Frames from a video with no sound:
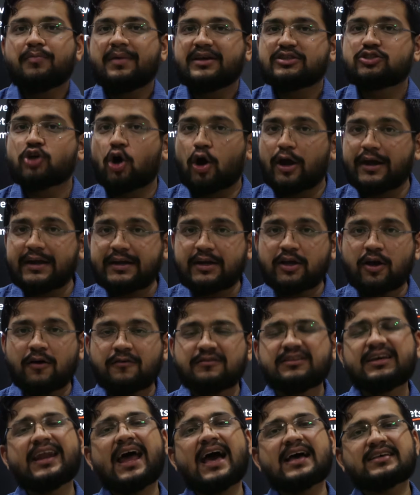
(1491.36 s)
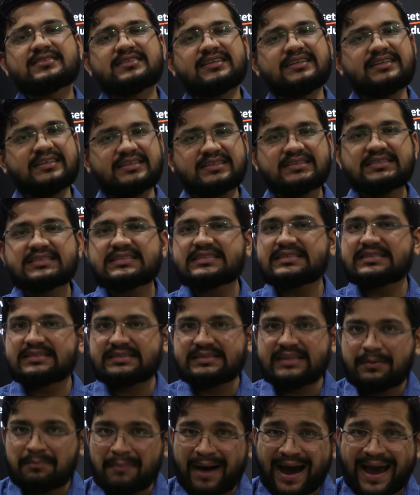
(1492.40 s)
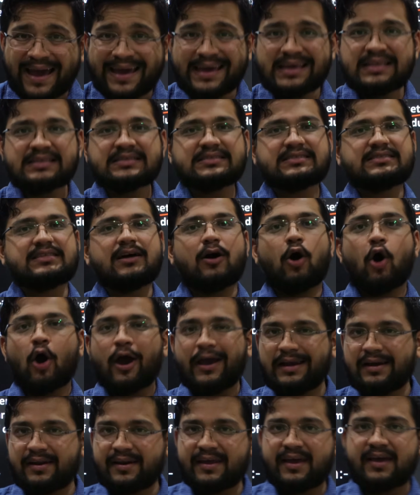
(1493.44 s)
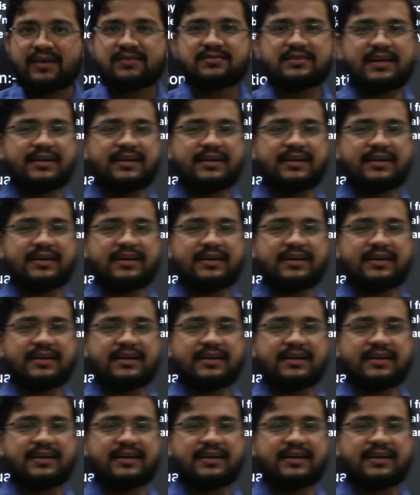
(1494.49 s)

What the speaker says: majority of their asset is the mines, the oil rigs,